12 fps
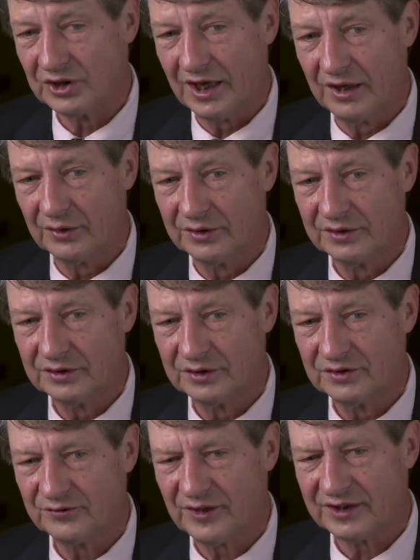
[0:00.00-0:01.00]
more tolerant.
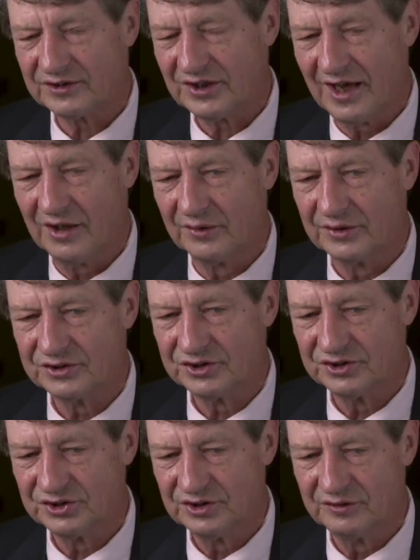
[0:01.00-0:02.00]
In fact, tolerance
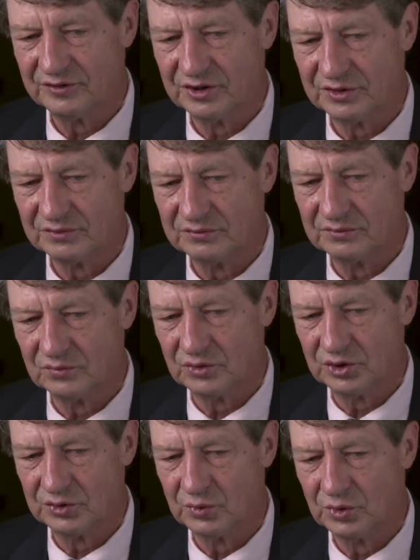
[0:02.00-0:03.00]
isn't even a
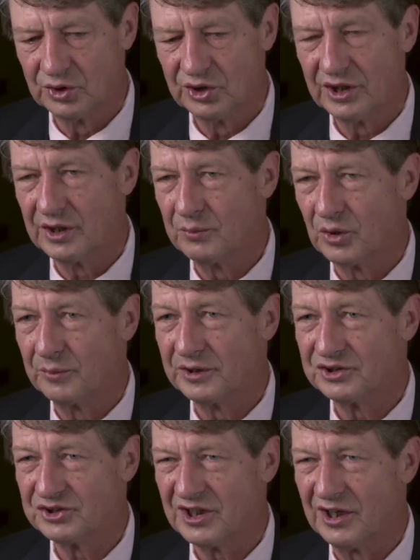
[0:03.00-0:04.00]
good word anymore,
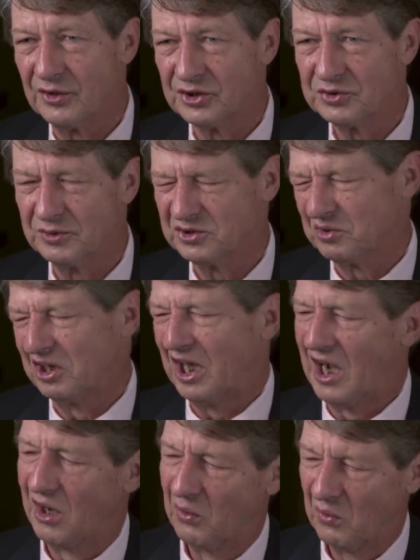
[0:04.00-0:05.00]
because tolerance means, well,
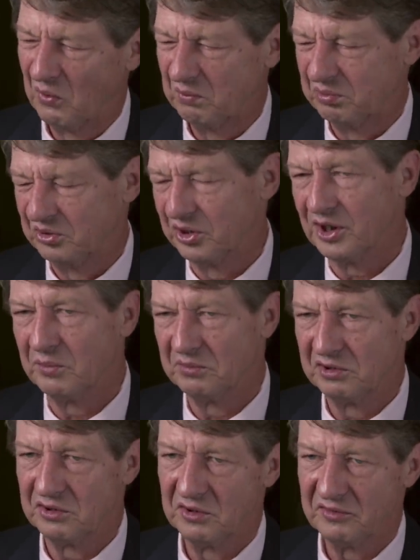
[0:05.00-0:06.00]
I'll put up
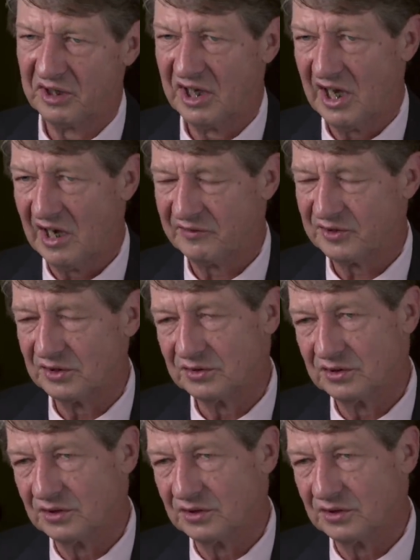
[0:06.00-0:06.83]
with you if I have to,